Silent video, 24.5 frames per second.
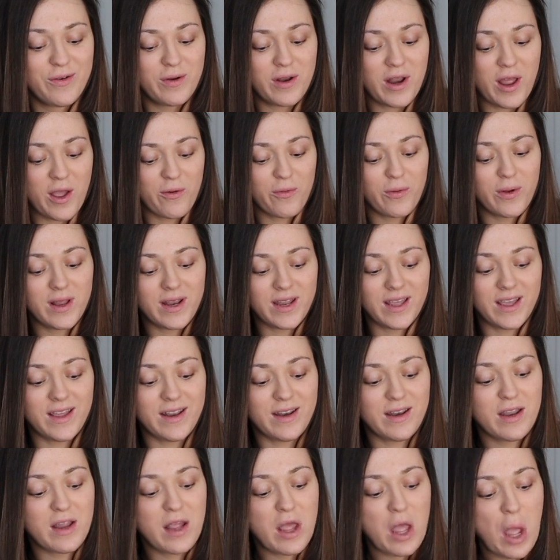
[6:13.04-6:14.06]
when I went
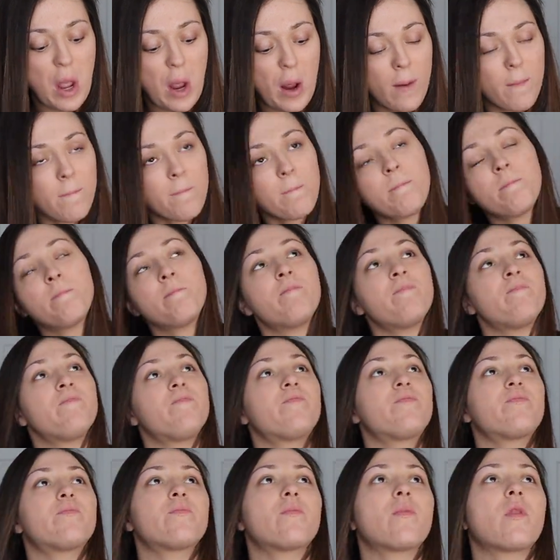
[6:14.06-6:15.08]
in,
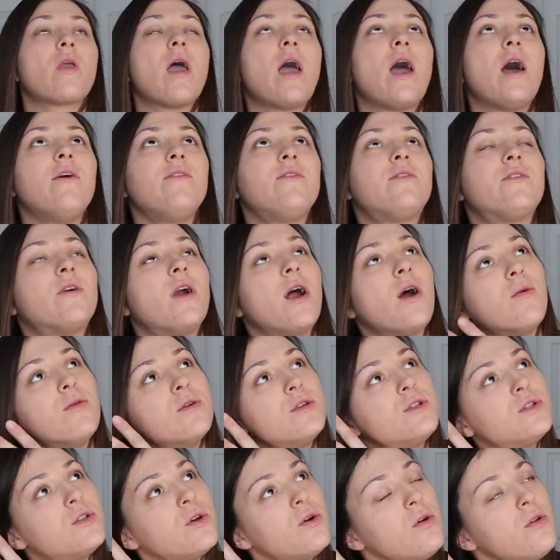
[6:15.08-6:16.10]
after I
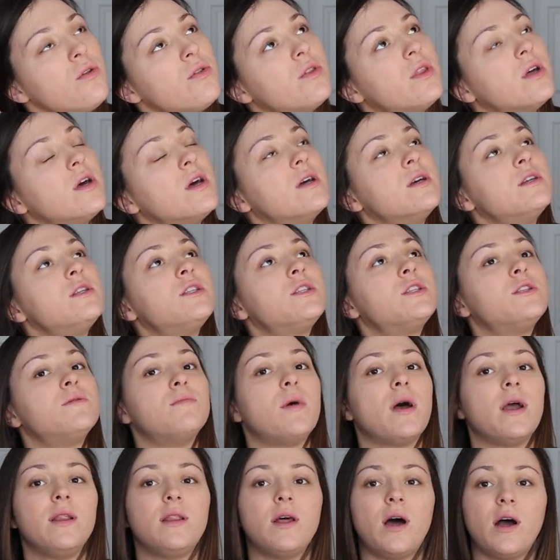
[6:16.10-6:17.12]
was told this,
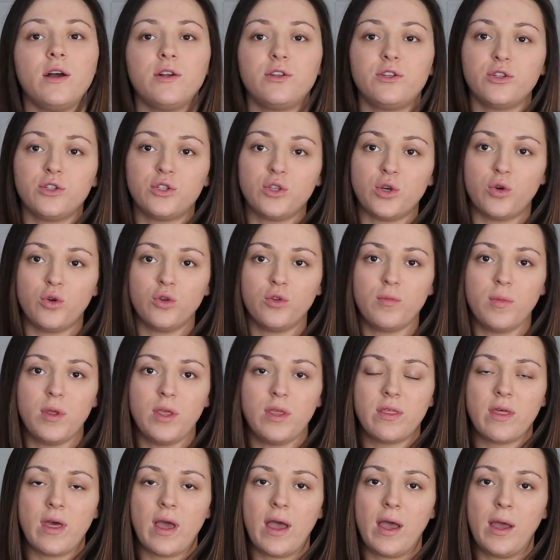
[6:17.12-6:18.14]
my doctor told me
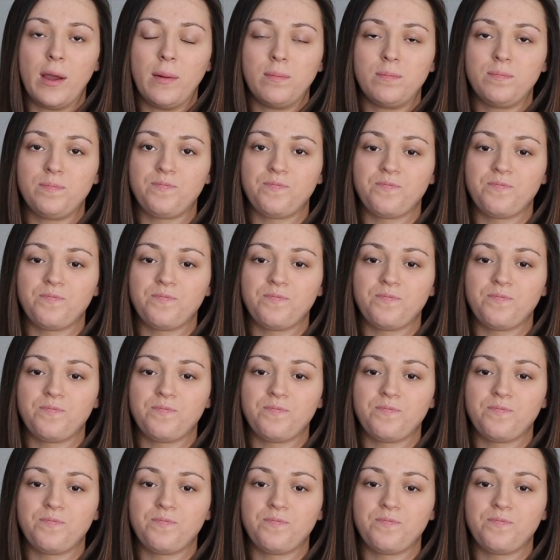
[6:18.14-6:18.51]
that